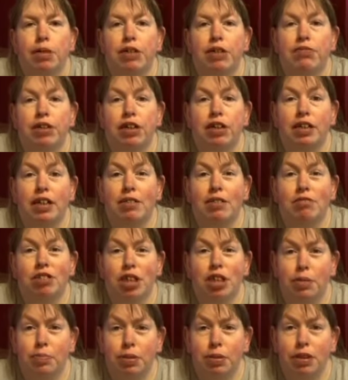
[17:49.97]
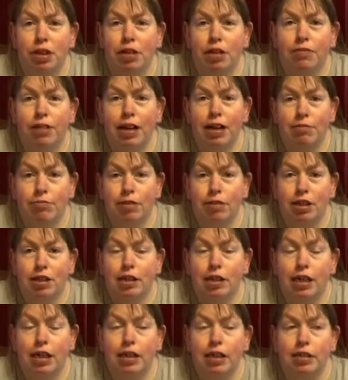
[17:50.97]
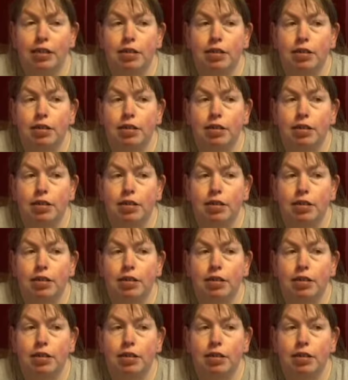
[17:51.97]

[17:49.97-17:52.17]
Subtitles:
if I could get them cheap enough and working.